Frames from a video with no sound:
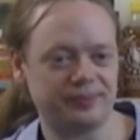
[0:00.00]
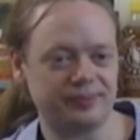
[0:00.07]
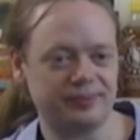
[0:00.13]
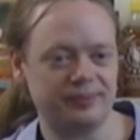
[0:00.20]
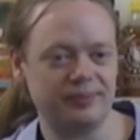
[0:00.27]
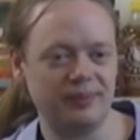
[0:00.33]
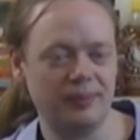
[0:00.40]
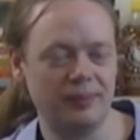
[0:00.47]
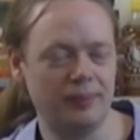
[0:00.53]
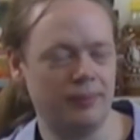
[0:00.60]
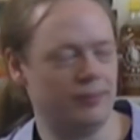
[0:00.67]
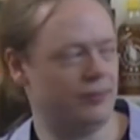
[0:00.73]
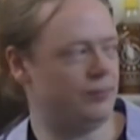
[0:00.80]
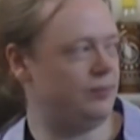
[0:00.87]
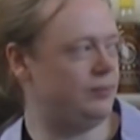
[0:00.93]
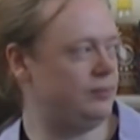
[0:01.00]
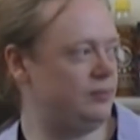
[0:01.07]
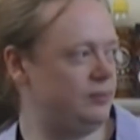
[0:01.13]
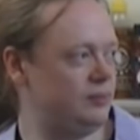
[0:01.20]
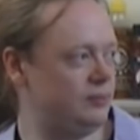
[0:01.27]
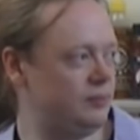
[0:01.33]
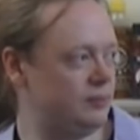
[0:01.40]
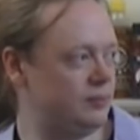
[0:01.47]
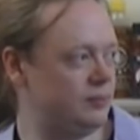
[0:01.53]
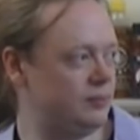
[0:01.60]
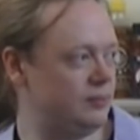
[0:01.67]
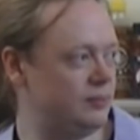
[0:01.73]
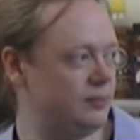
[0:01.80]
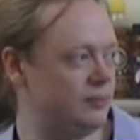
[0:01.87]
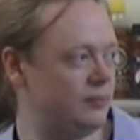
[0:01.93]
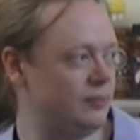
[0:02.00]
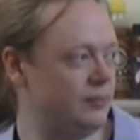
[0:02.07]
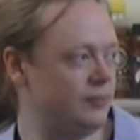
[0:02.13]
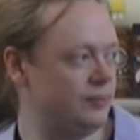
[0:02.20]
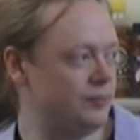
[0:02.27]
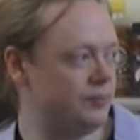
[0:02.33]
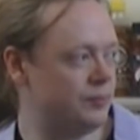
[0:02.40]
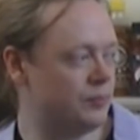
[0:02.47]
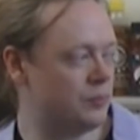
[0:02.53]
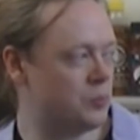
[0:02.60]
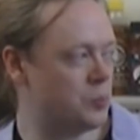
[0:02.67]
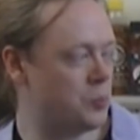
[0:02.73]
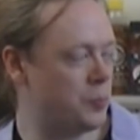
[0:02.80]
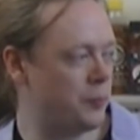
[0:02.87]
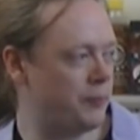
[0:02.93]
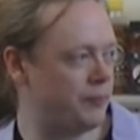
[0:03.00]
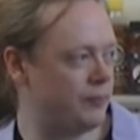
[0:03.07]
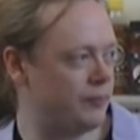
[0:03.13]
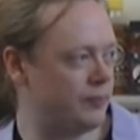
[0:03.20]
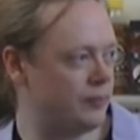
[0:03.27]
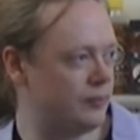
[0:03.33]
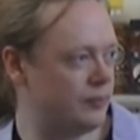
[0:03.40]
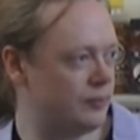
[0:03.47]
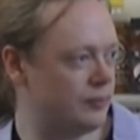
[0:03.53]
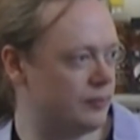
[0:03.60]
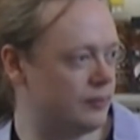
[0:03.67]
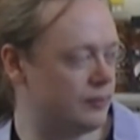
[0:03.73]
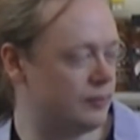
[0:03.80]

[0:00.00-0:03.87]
The person shown says nothing.